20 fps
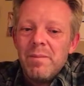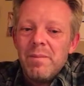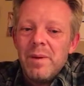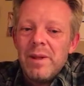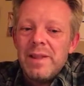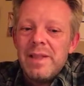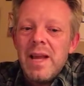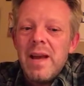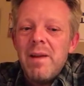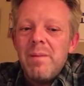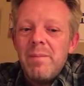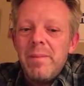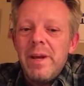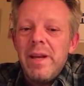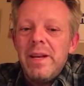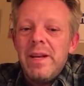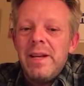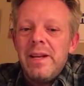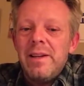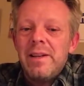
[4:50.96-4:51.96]
But that
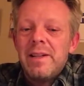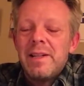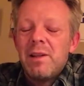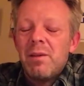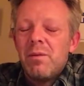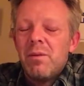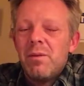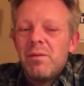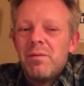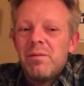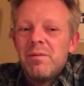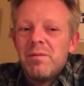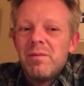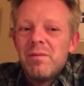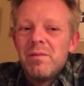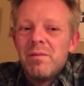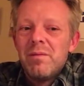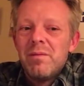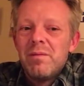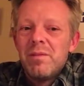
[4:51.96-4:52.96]
meeting, so
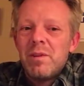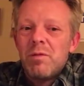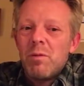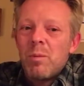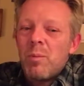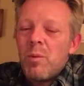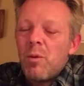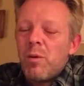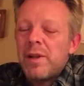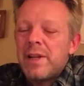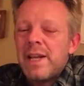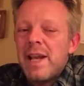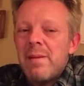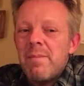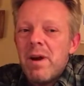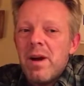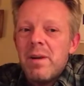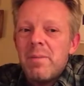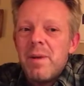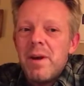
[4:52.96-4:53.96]
the reports
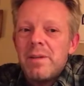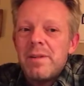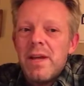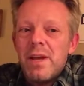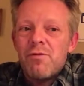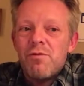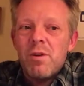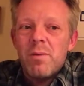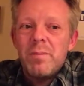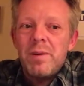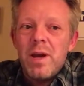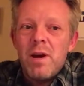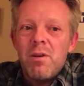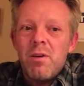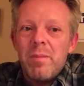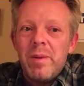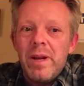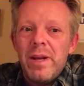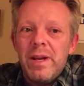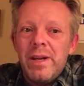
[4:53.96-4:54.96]
came out about that Trump
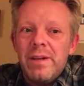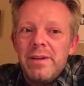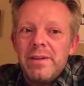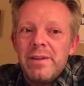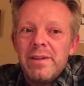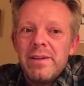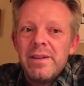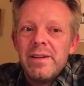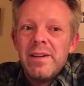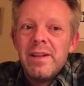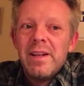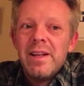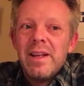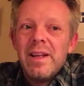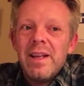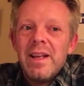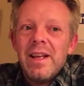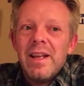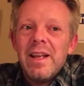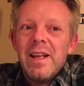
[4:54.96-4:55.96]
Tower meeting,
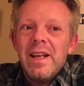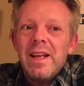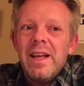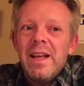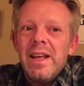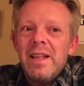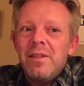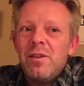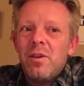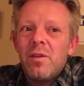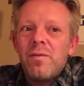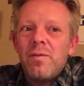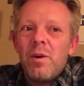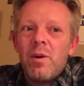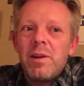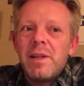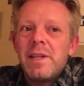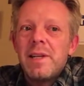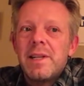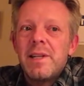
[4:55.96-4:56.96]
and their
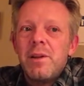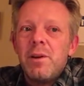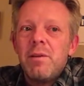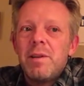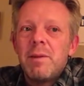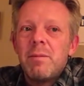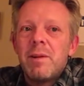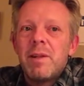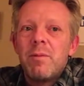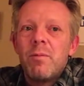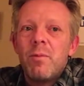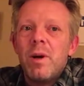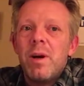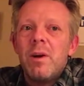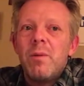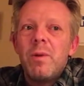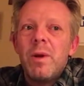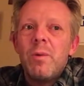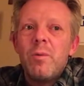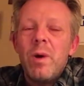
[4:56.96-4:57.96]
first excuse was,
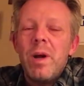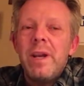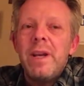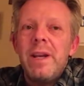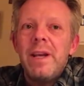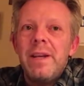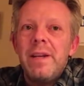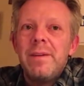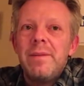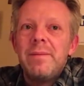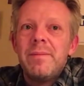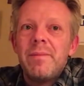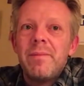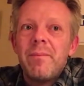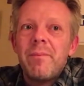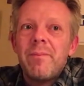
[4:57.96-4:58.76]
well, we went in